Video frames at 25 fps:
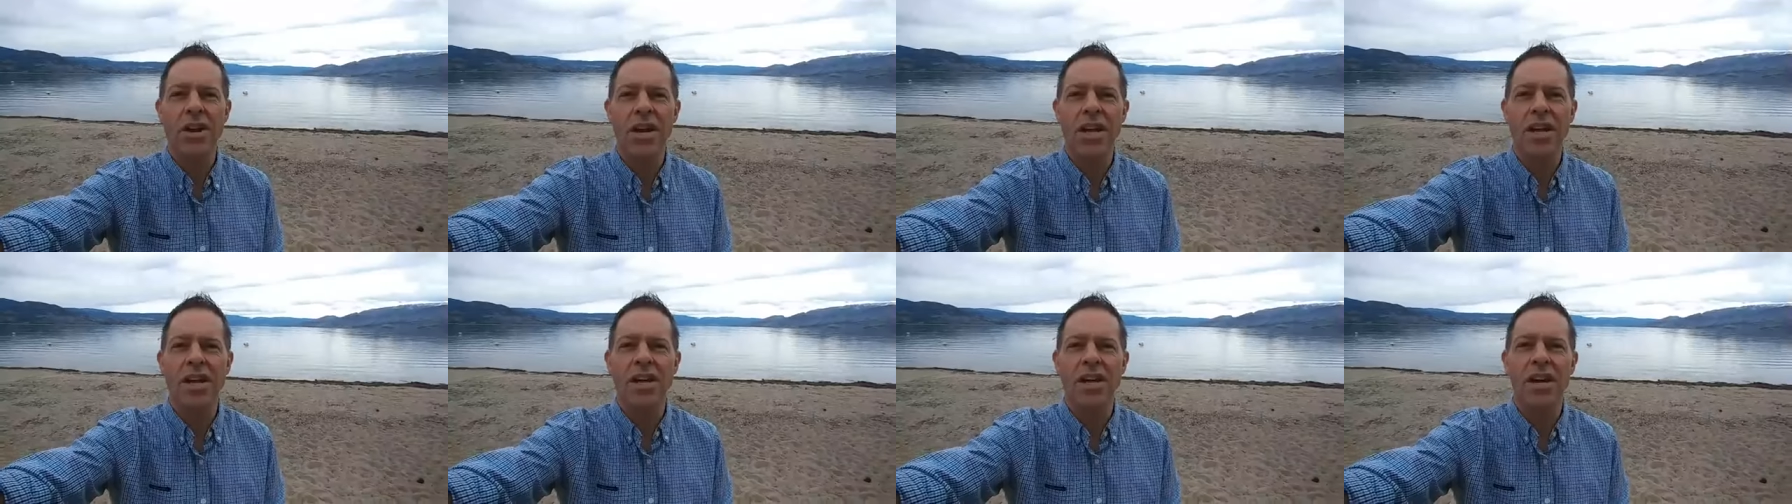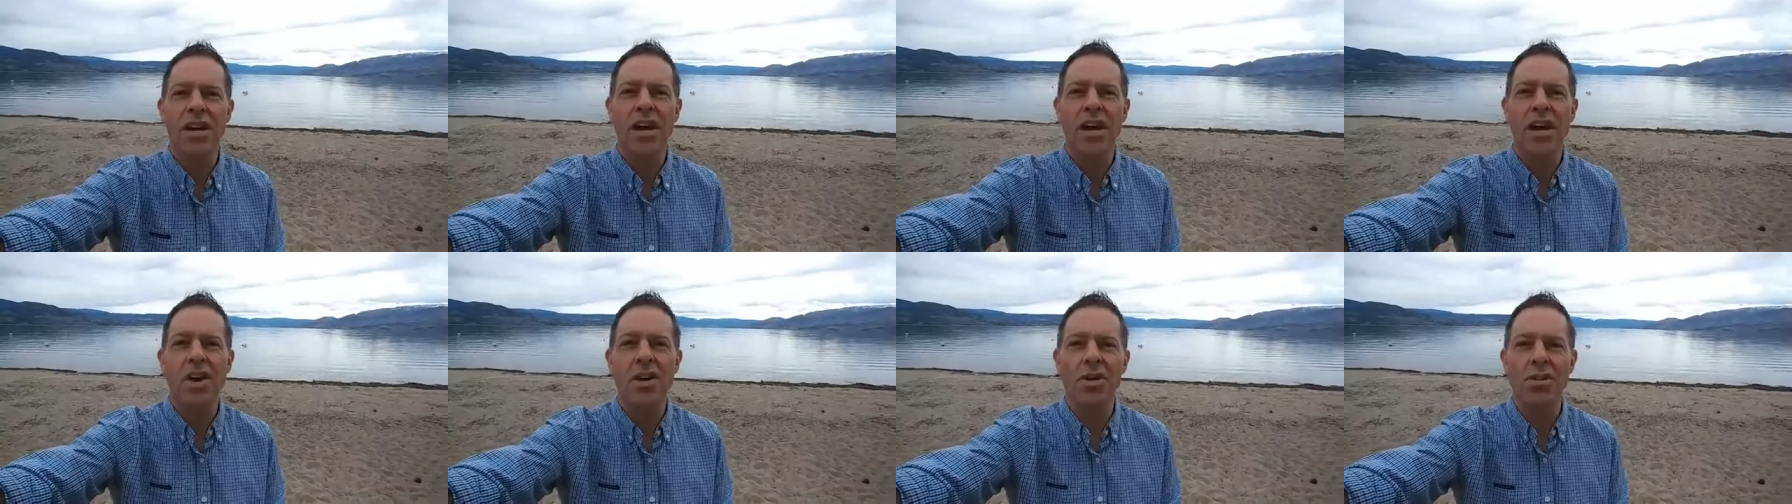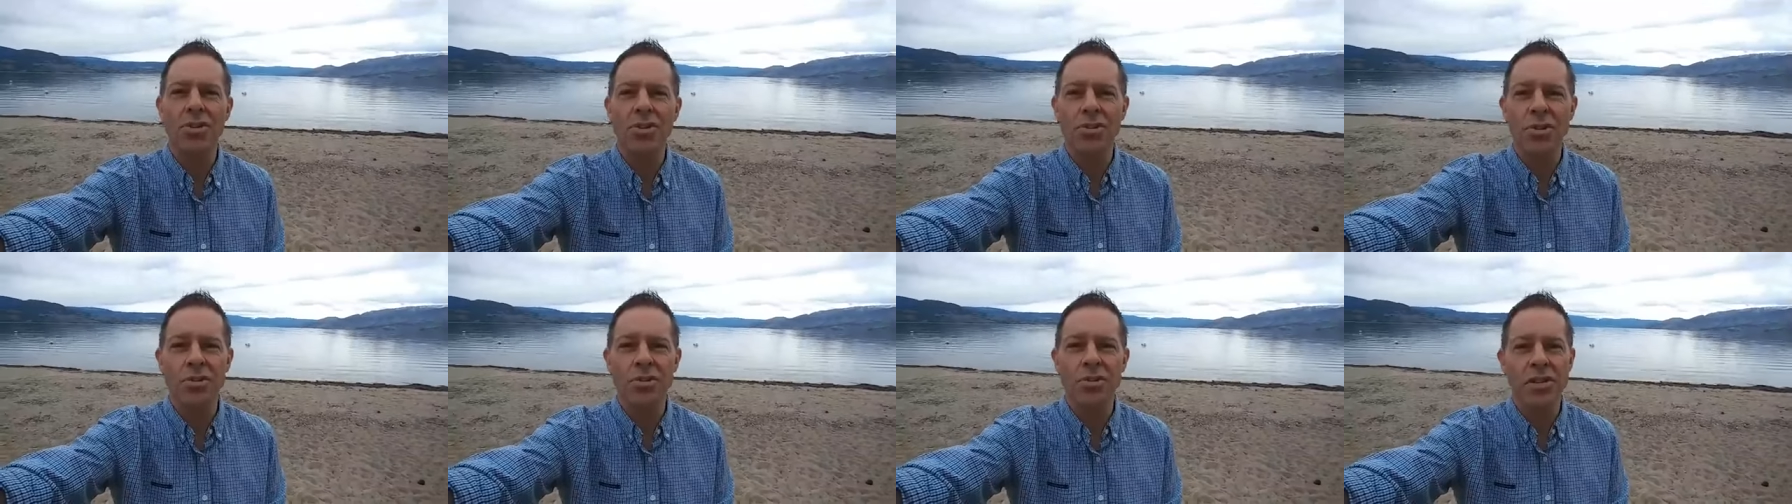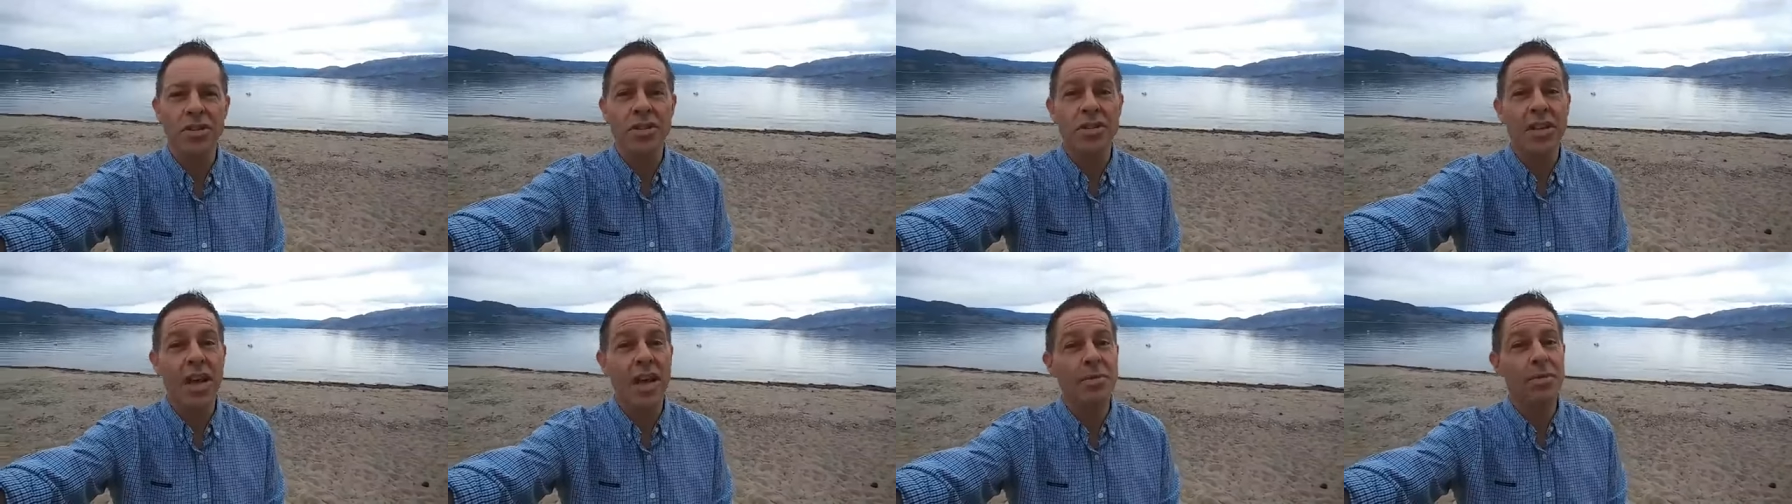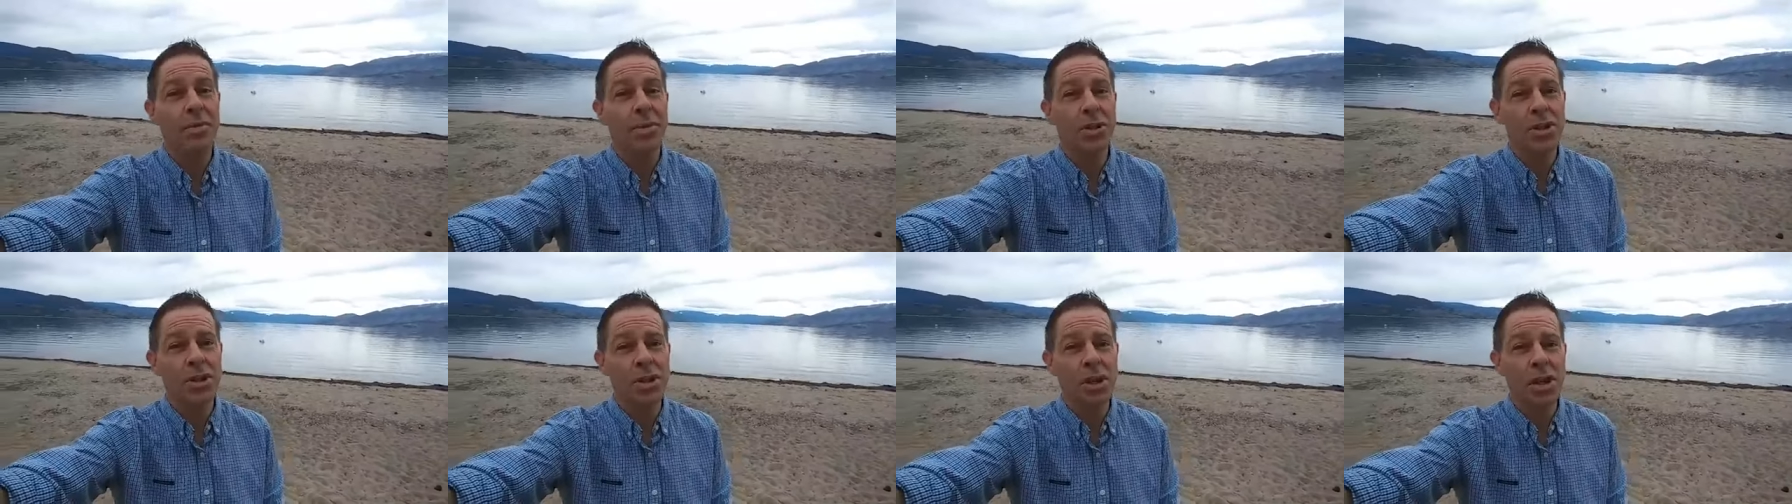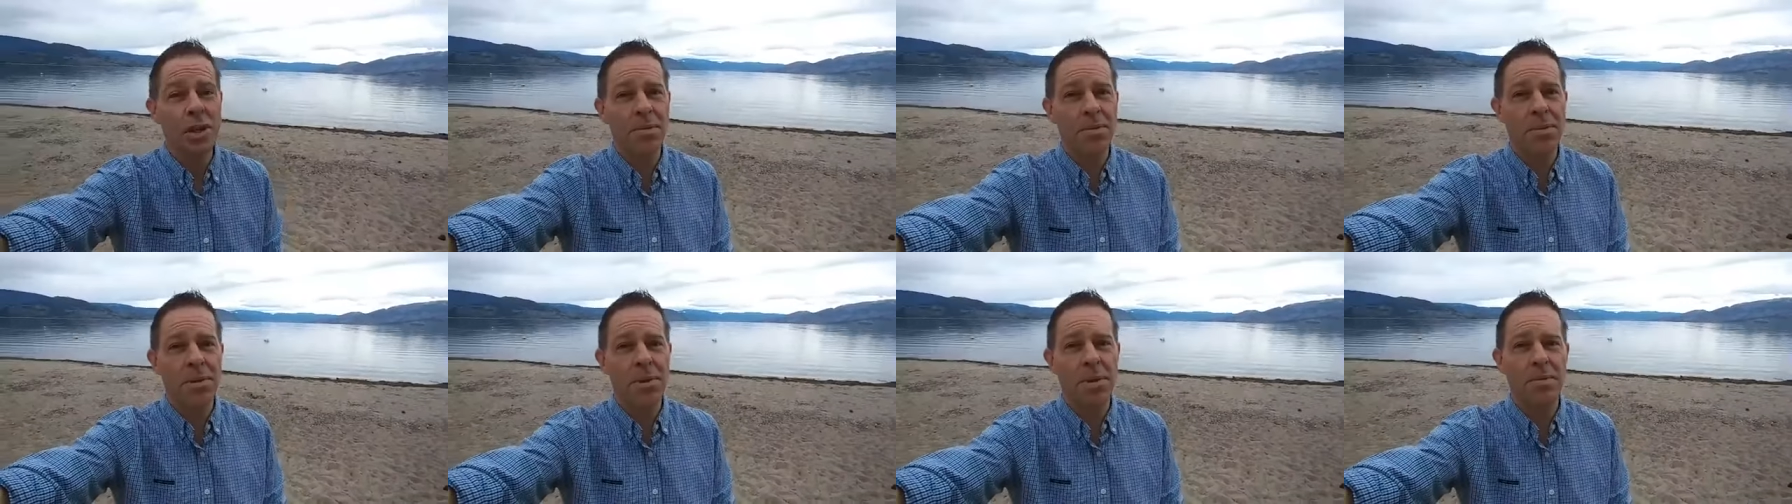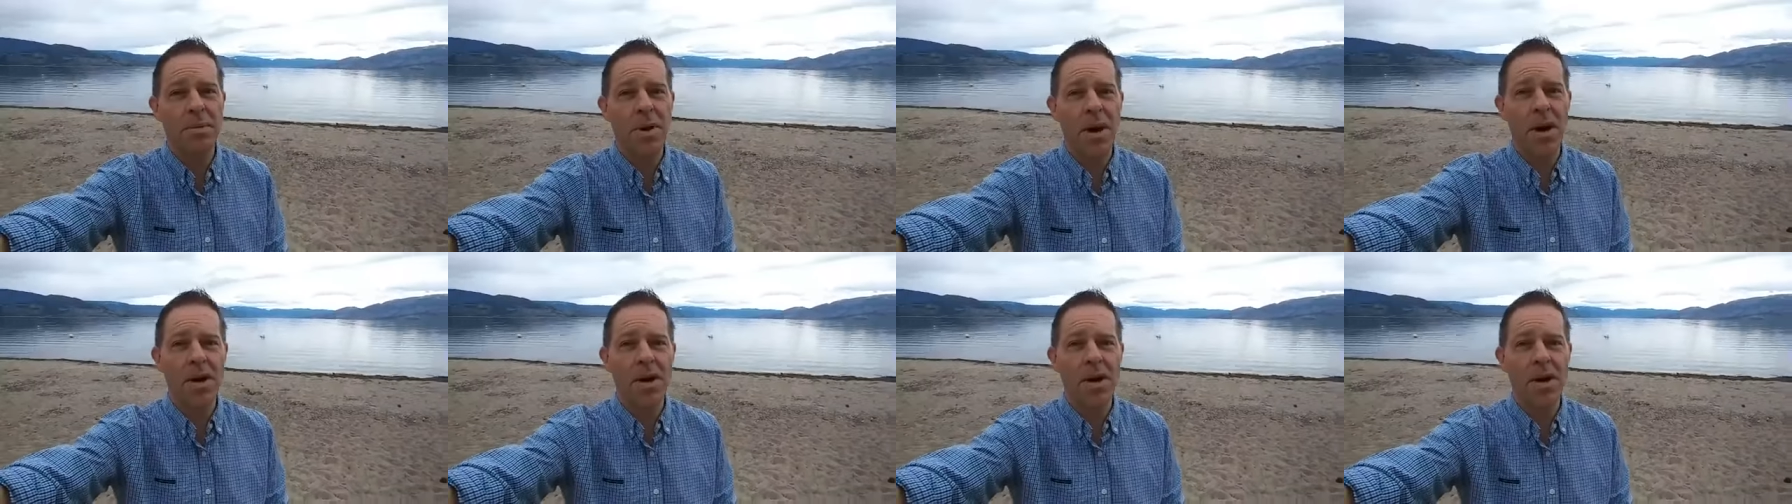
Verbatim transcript: creating a, a culture of discipleship